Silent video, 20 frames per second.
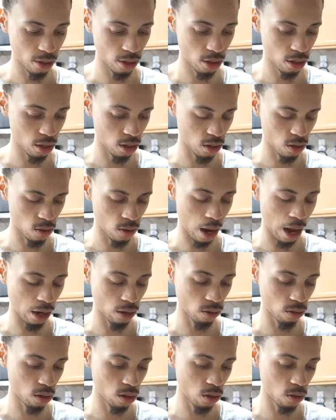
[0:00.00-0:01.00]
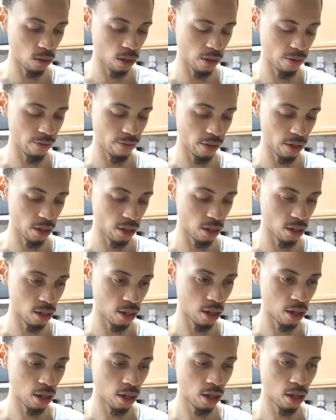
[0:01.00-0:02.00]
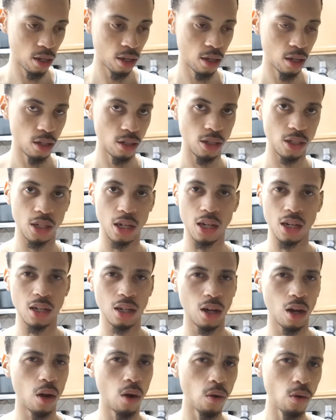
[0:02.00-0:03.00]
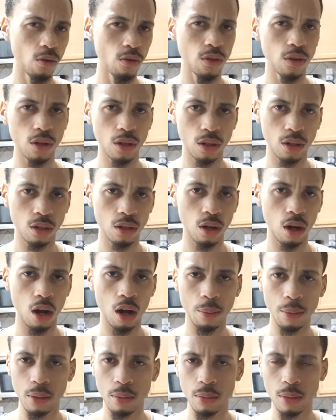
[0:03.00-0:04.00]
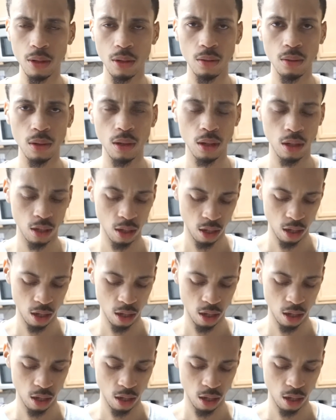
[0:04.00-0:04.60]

So I don't know if it's she's getting over almond milk,